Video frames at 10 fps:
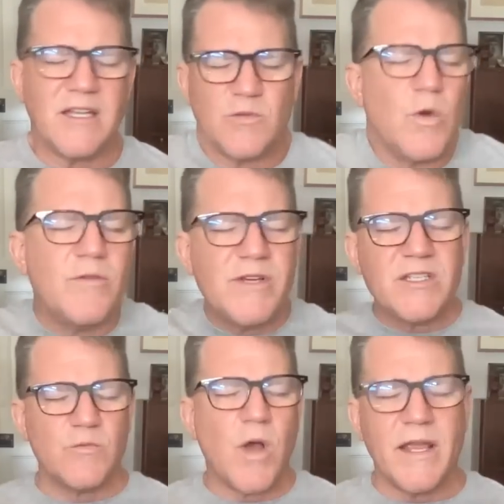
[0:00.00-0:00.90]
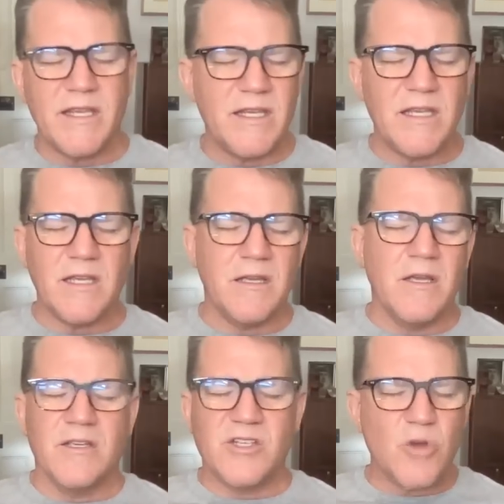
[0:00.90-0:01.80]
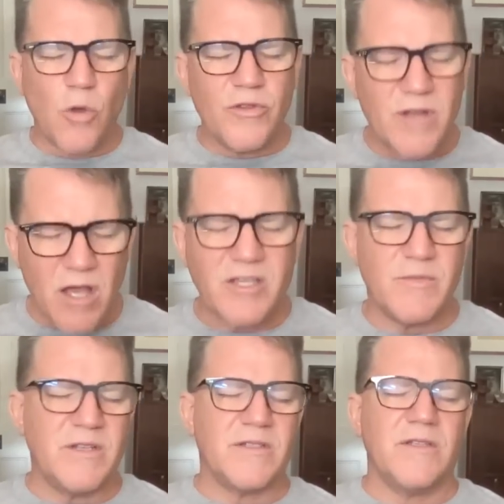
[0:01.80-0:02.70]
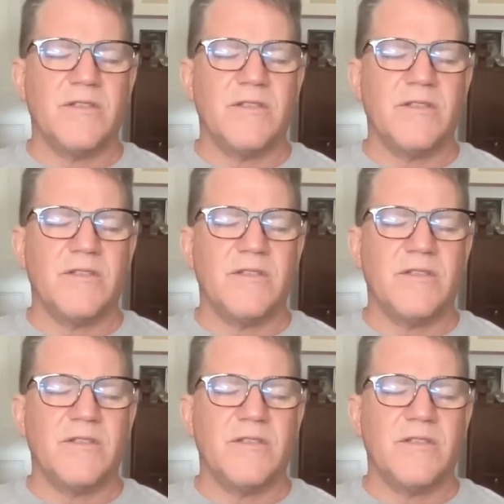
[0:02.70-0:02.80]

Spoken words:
That's one reason why he stole the documents,